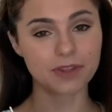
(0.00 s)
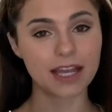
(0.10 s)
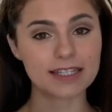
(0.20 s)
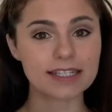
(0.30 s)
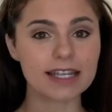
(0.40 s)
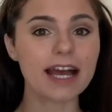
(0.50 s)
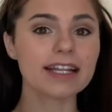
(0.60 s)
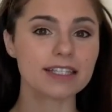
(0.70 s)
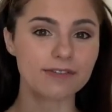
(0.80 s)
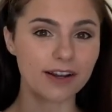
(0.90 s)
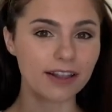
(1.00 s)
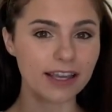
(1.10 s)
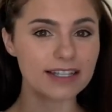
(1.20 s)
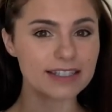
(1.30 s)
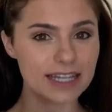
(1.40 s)
As I said, it's fairly
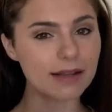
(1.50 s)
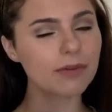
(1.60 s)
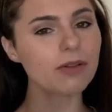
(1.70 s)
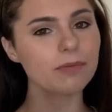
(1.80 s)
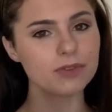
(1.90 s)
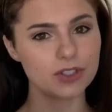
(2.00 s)
unstable